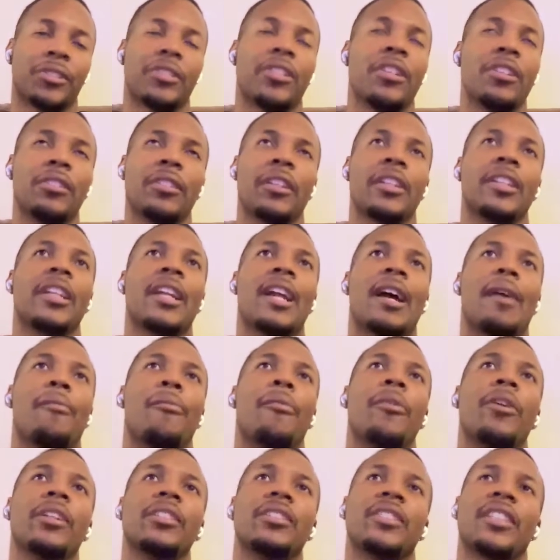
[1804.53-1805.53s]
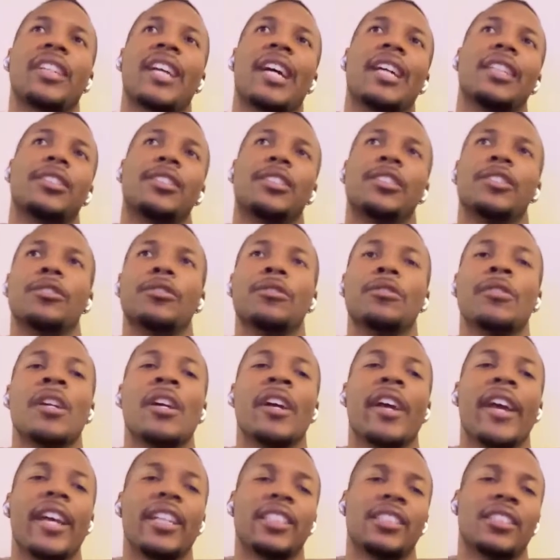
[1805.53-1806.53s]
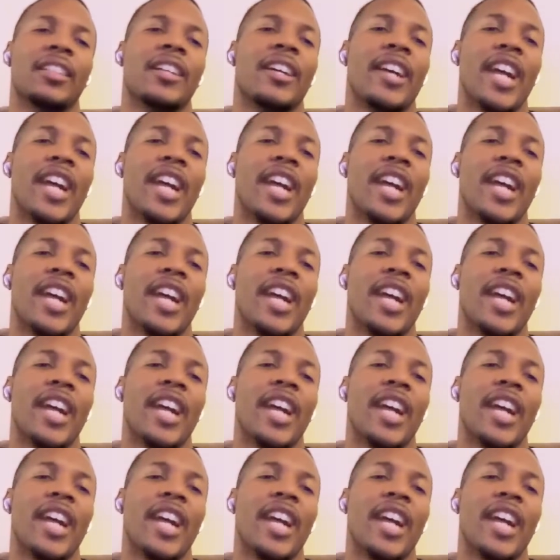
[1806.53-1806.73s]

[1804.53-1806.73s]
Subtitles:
other thing that I want to tell y'all too is